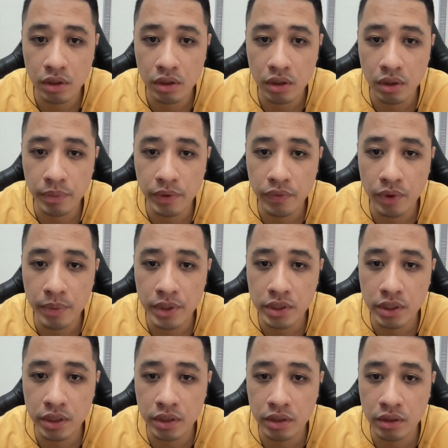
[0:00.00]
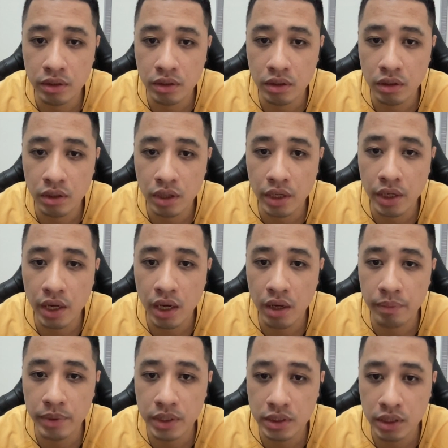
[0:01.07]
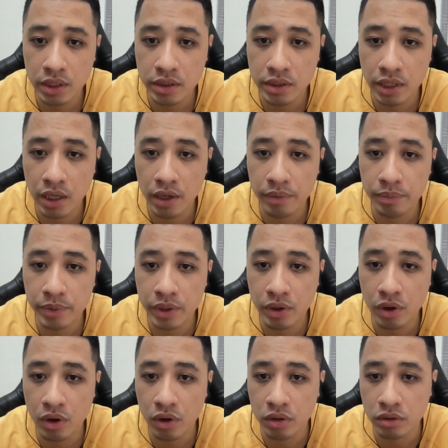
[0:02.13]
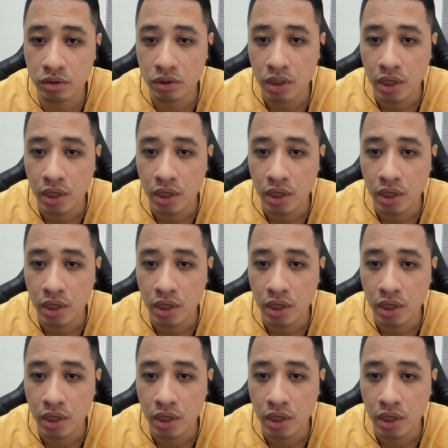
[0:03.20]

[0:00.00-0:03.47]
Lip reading: of information exhibited there because